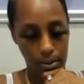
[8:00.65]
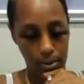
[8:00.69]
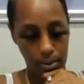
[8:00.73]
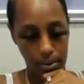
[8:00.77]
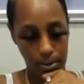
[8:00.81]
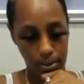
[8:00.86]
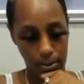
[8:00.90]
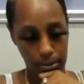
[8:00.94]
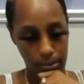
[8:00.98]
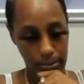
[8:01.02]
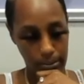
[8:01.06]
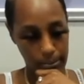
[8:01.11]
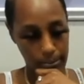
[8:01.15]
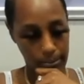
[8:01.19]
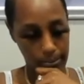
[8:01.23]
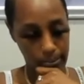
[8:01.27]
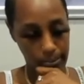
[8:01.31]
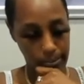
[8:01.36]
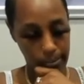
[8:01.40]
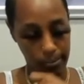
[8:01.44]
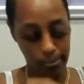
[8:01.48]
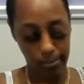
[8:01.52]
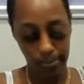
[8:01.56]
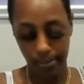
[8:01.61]

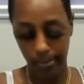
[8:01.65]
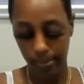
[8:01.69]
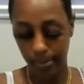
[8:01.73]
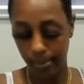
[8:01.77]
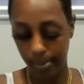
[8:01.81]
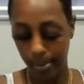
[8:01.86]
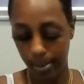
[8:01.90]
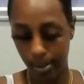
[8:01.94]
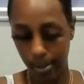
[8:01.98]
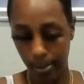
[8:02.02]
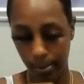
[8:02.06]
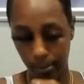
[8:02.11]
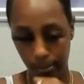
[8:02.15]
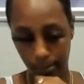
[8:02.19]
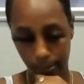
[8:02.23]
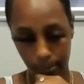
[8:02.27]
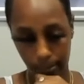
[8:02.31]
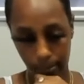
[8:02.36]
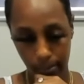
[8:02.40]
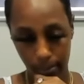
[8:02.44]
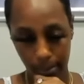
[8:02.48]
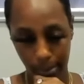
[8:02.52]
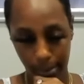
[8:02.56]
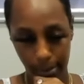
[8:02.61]

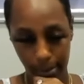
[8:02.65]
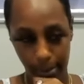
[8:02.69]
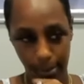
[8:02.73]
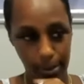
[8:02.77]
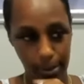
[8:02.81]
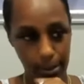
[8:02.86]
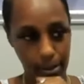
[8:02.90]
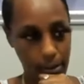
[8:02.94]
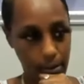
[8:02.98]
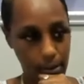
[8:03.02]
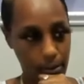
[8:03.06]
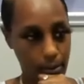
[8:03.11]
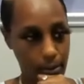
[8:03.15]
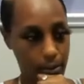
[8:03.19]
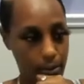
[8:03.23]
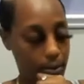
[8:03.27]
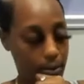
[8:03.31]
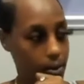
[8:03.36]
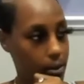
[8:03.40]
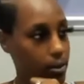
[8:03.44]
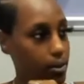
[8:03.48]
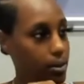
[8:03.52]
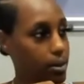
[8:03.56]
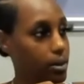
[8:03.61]

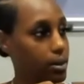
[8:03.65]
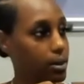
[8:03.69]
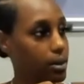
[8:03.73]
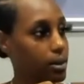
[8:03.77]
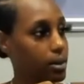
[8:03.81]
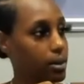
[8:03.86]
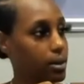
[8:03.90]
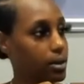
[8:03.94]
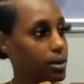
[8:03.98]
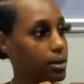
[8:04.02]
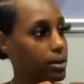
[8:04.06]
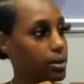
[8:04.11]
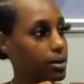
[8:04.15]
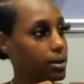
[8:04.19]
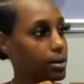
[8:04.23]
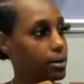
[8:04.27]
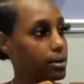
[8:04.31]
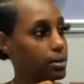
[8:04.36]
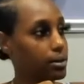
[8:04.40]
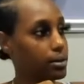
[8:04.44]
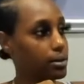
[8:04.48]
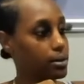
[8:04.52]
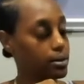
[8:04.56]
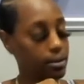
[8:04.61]

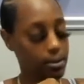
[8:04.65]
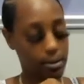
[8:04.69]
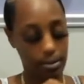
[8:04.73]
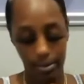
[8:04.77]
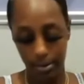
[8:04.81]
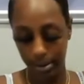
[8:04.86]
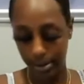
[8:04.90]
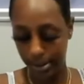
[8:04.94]
This person isn't speaking.